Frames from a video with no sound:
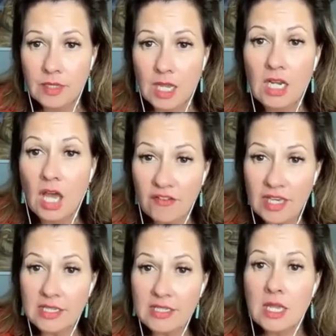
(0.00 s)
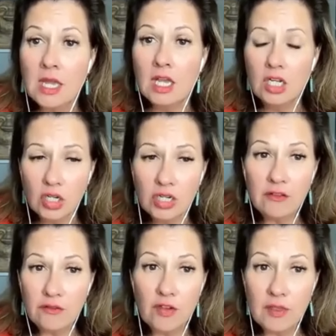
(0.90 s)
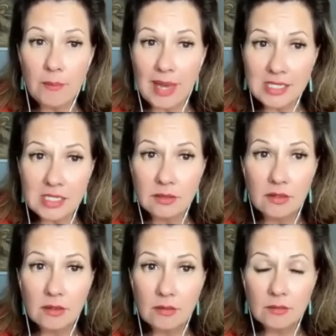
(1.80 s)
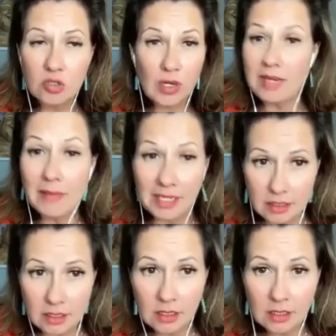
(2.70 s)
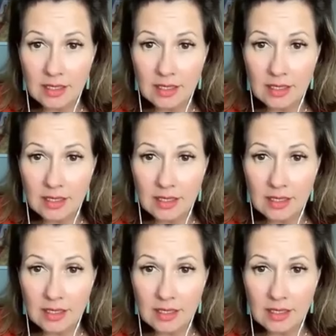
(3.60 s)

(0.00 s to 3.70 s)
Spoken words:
Love is looking for the best treatment.